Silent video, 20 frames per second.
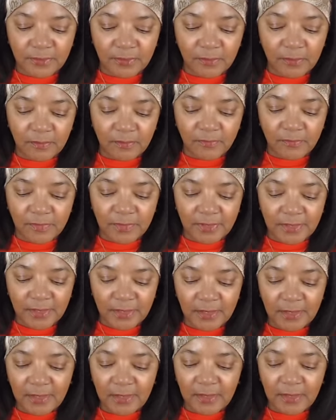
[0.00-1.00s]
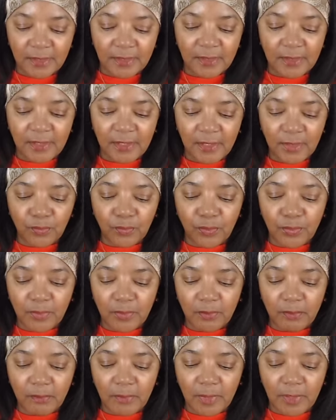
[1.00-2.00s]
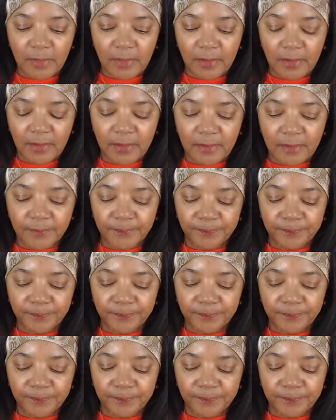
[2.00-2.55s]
hopefully they will uh,